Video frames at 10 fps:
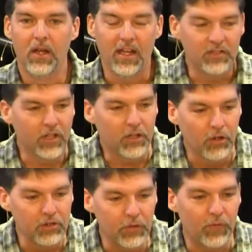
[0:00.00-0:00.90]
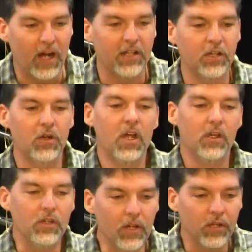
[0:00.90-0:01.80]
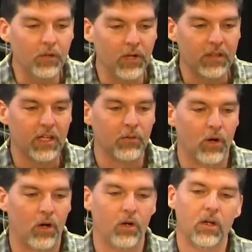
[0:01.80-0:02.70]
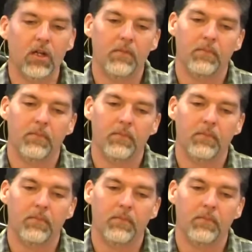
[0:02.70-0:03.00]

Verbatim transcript: As they're crucifying you, you didn't do anything wrong.